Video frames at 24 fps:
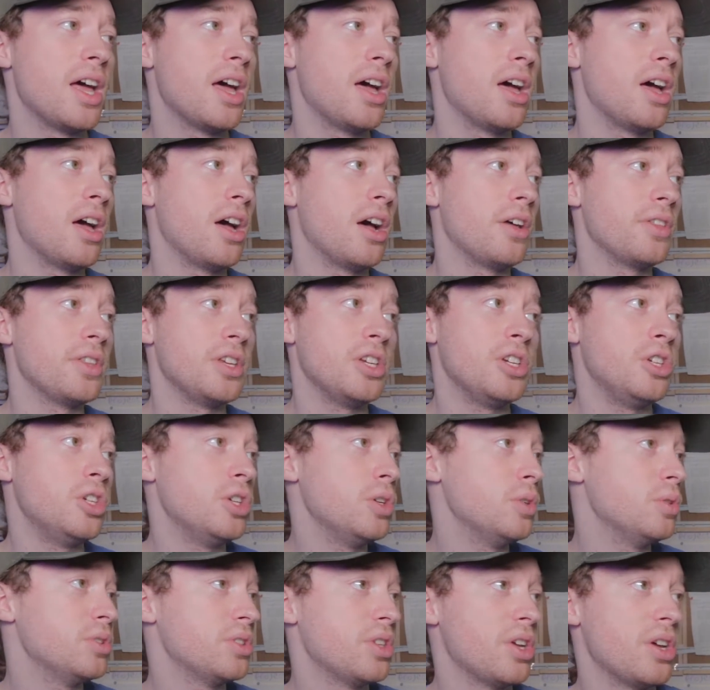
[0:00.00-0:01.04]
Other
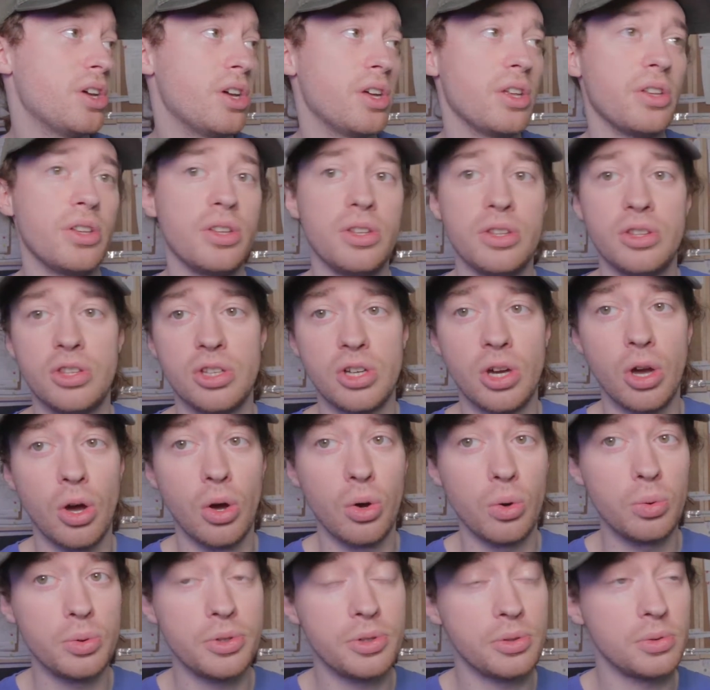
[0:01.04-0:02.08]
issues are the
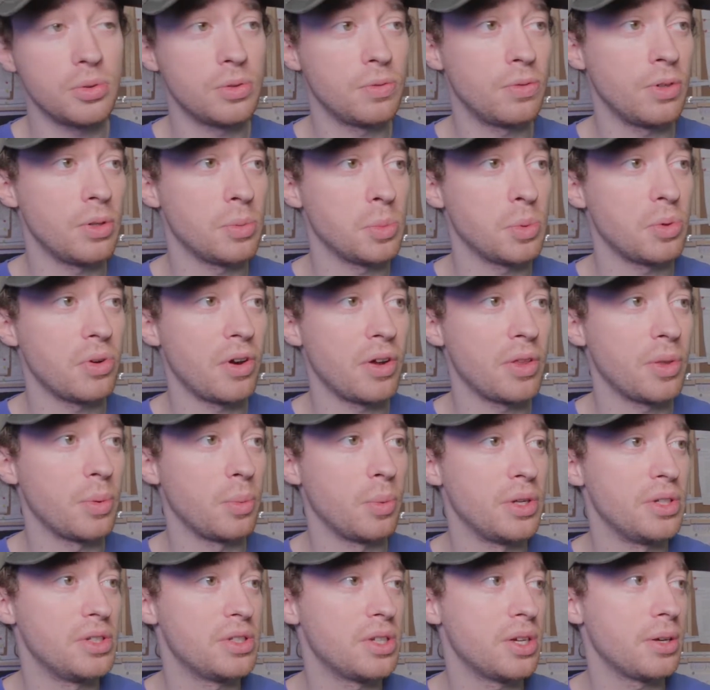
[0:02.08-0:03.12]
cold. It was filmed around the
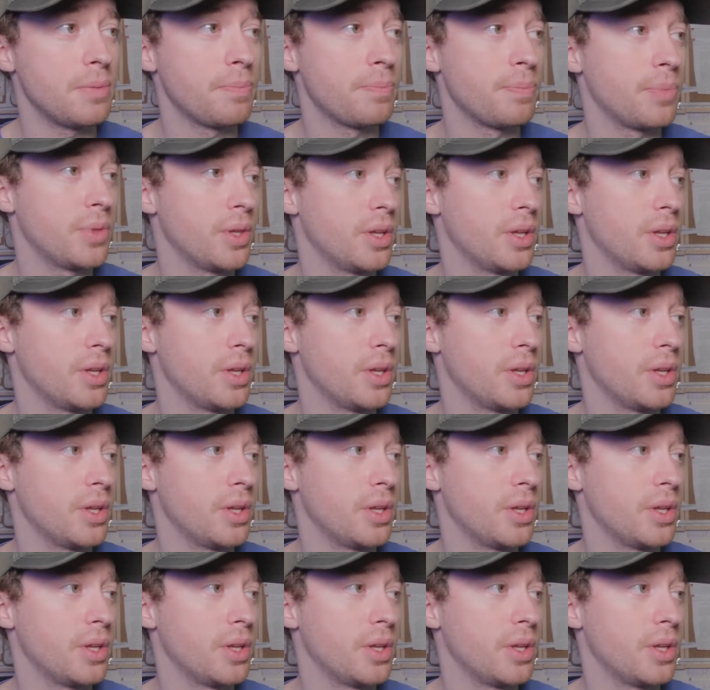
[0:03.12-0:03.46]
winter.